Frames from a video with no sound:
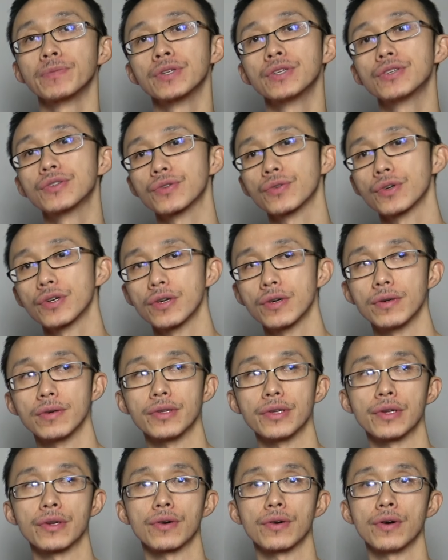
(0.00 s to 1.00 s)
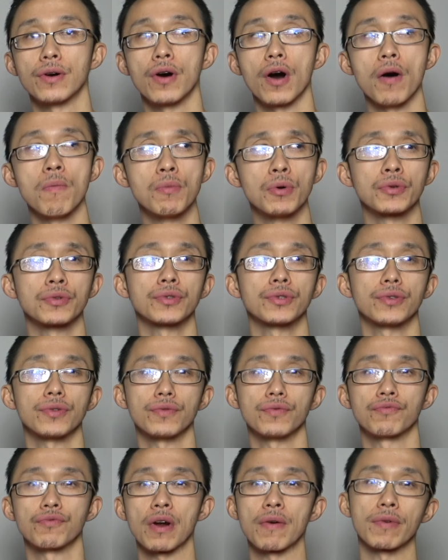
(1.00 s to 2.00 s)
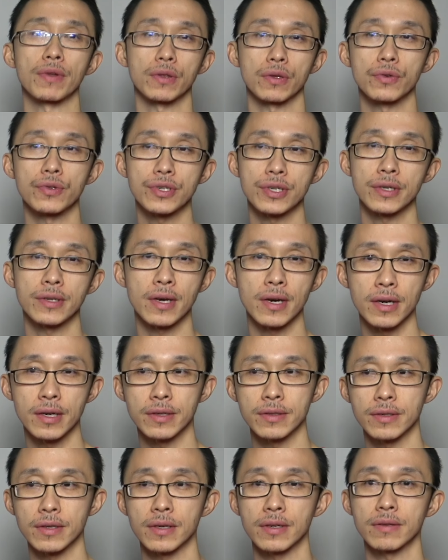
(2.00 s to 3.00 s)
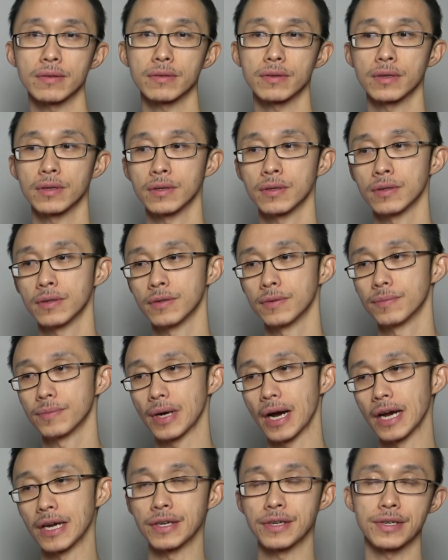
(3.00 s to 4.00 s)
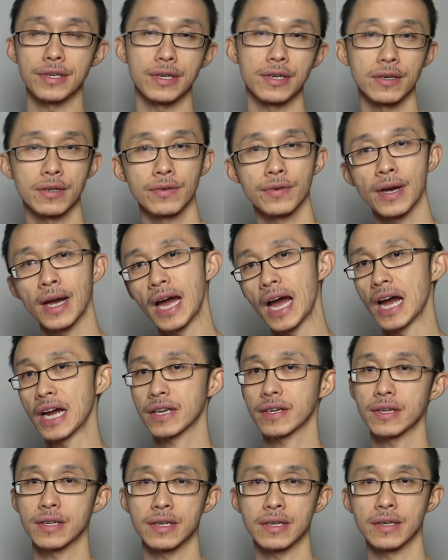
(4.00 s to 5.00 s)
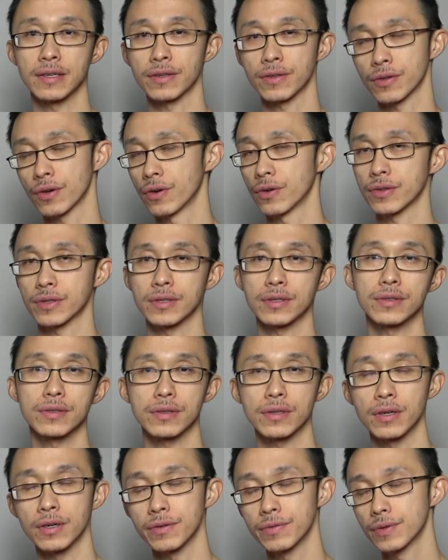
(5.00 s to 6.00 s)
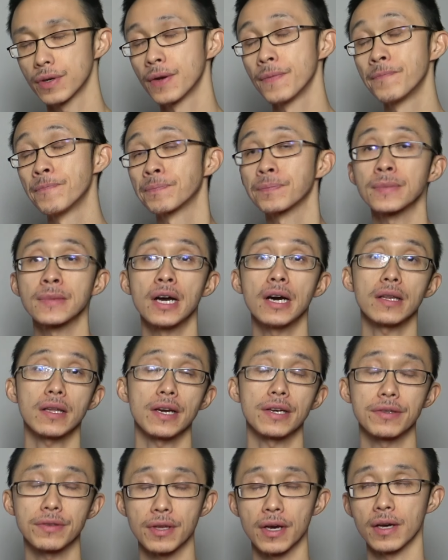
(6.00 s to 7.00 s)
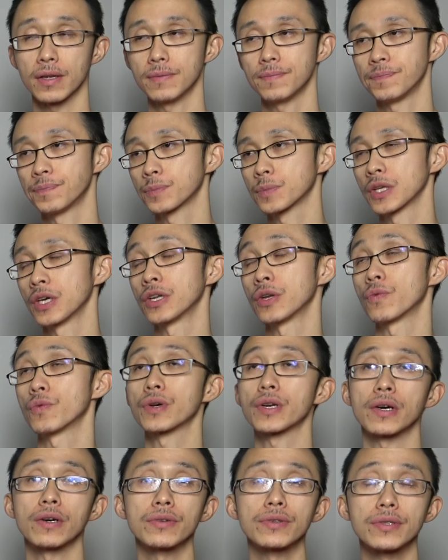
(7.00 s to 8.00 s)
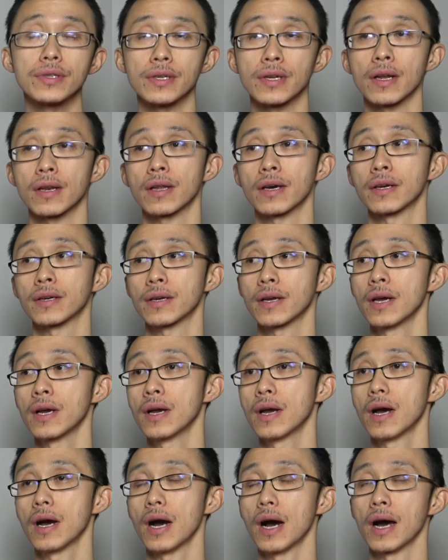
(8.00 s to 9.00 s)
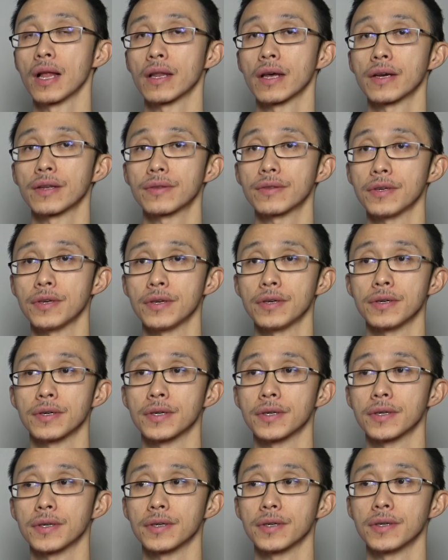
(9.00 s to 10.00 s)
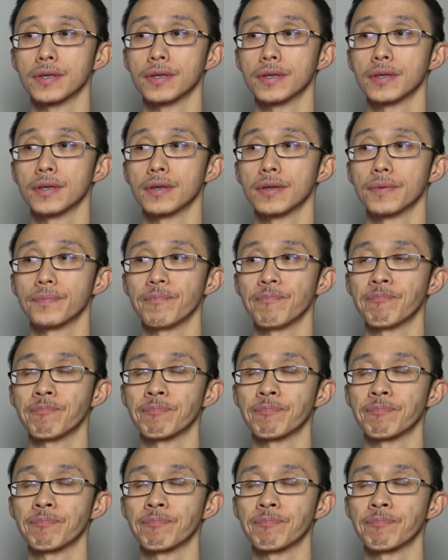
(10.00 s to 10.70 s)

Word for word: sort of you know almost revolutionizing the idea of hacking and all this stuff i like that and what else did i like i like the uh, uh, um,